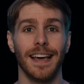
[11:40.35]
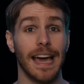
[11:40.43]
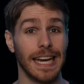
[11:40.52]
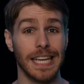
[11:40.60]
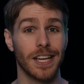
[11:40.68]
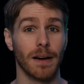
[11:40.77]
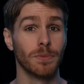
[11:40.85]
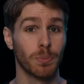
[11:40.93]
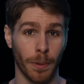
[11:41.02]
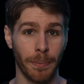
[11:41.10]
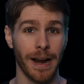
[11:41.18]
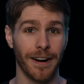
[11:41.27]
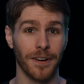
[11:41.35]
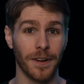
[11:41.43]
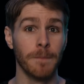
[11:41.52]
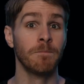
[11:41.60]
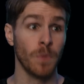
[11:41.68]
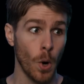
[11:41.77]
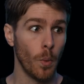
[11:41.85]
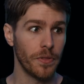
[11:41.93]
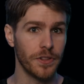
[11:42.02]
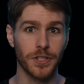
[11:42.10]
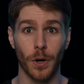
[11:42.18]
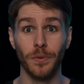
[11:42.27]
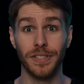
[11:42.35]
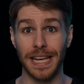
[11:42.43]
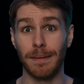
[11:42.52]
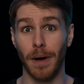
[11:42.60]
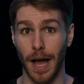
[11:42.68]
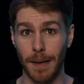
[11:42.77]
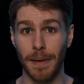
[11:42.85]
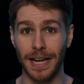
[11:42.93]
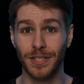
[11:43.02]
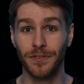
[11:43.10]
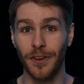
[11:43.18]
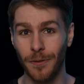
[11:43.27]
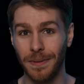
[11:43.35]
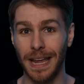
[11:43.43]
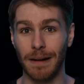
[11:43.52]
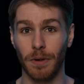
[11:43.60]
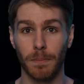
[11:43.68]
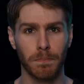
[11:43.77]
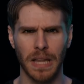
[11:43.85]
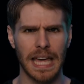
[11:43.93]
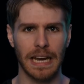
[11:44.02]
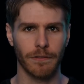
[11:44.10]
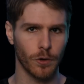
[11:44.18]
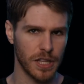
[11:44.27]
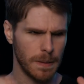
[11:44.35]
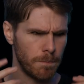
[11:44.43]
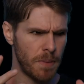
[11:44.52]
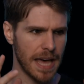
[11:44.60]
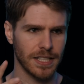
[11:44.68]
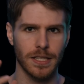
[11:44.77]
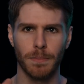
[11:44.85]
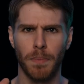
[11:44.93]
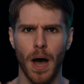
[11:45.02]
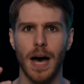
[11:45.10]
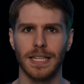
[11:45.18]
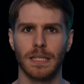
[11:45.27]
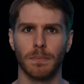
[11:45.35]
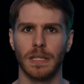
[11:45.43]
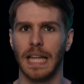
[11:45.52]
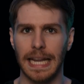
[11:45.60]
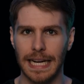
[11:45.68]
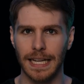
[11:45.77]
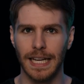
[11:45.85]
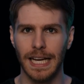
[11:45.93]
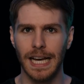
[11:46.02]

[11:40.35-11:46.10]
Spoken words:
And he comes prepared with his own damn IMAX film camera, planning for the best possible lighting.